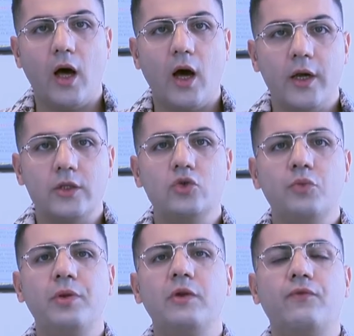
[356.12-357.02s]
I
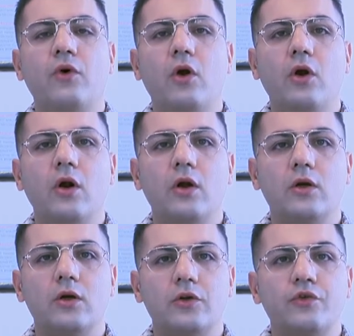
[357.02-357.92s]
do prefer
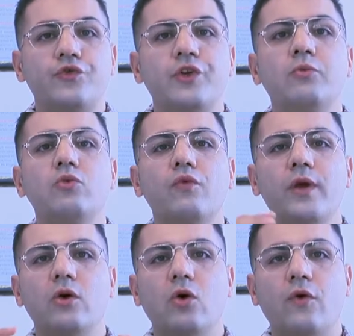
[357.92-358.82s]

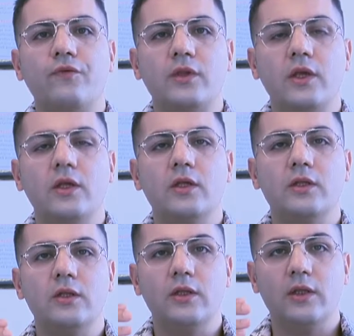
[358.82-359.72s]
removing of the
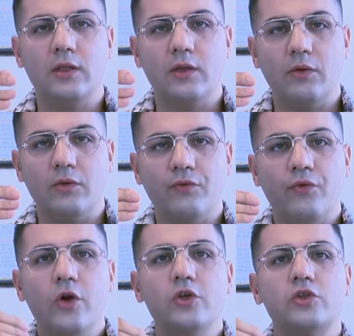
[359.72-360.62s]

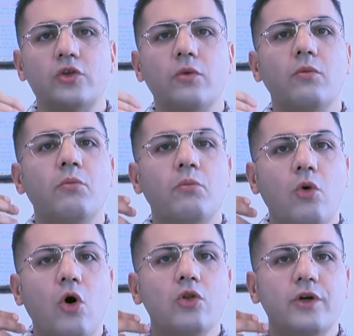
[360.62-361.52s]
first
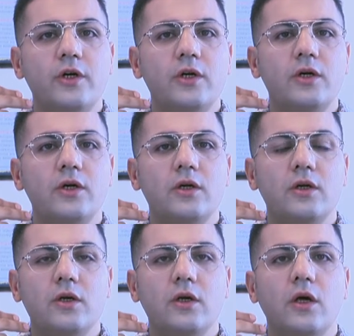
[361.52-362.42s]
molar
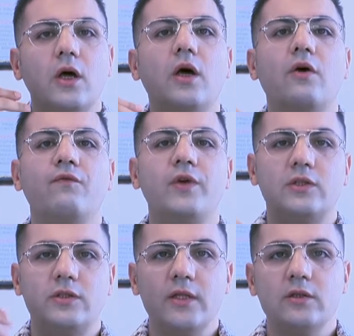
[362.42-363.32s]

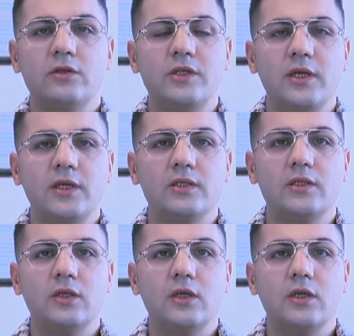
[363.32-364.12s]
with dental disease